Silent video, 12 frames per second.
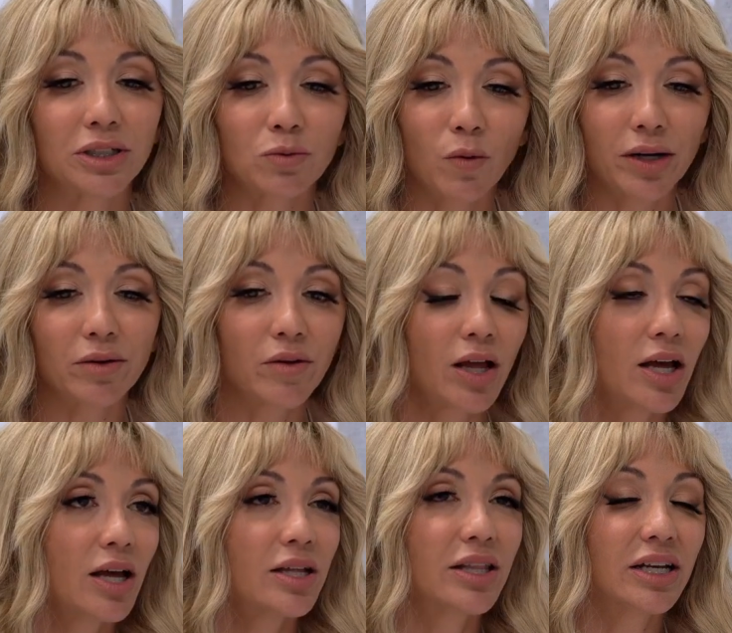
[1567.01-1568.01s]
He's one of
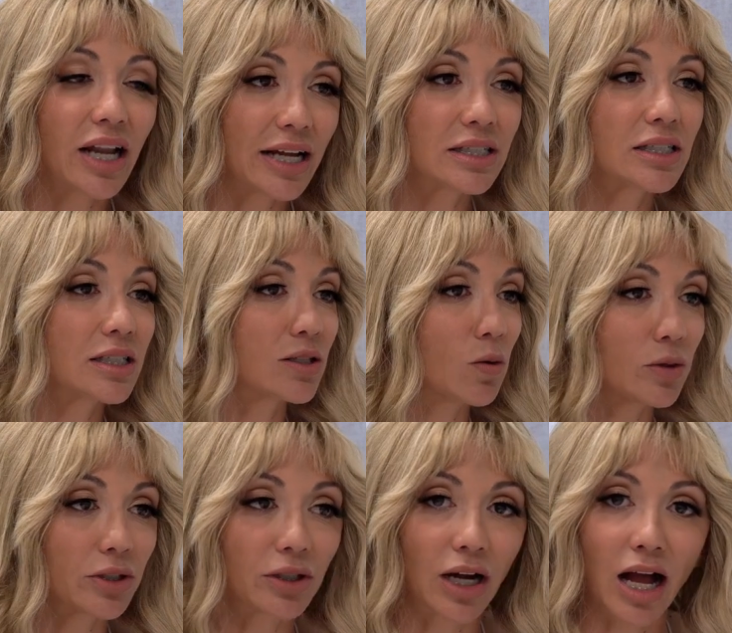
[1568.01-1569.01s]
the nicest
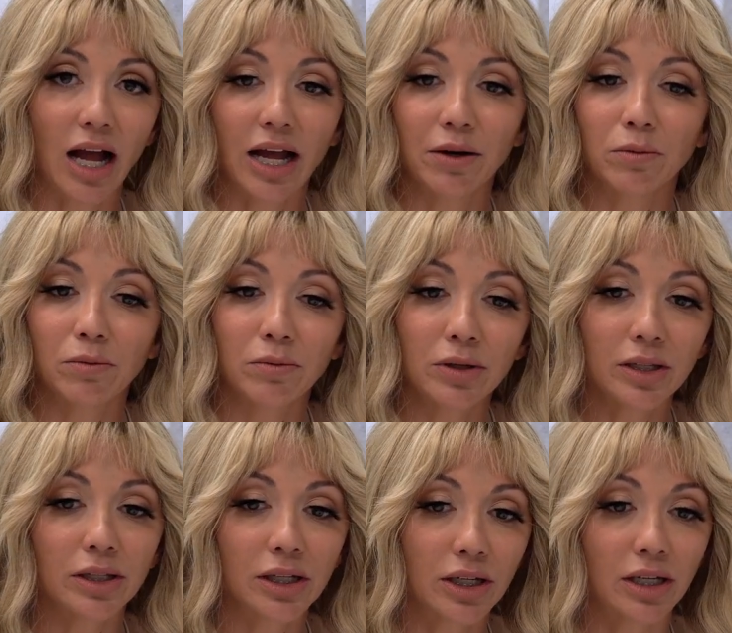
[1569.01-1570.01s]
older guy,
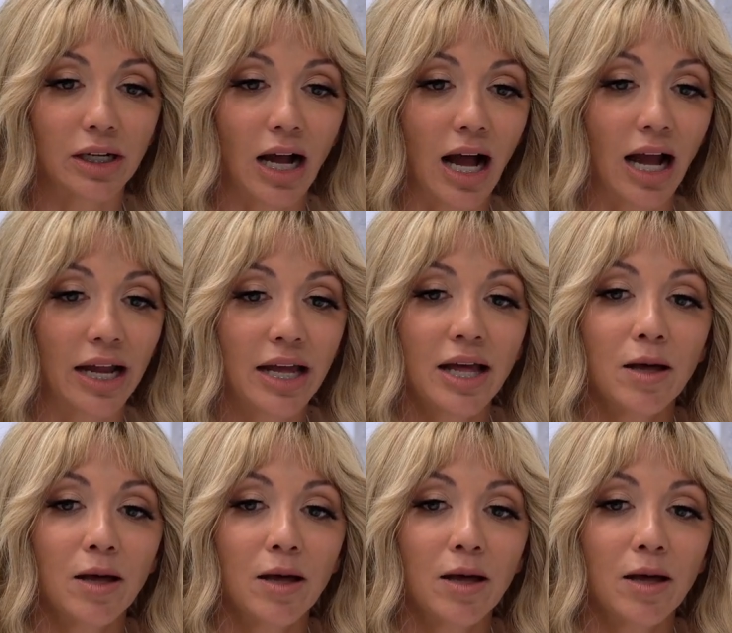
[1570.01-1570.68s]
really good guy.